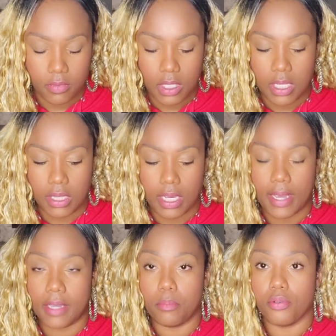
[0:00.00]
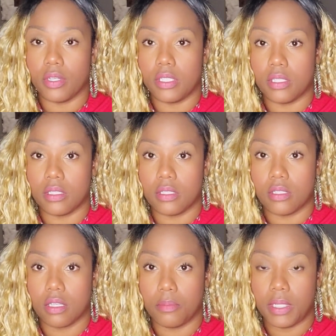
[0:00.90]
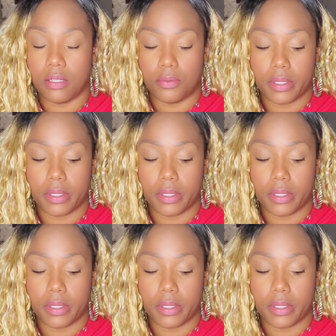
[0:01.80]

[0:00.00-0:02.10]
and the High Priestess. Could be dealing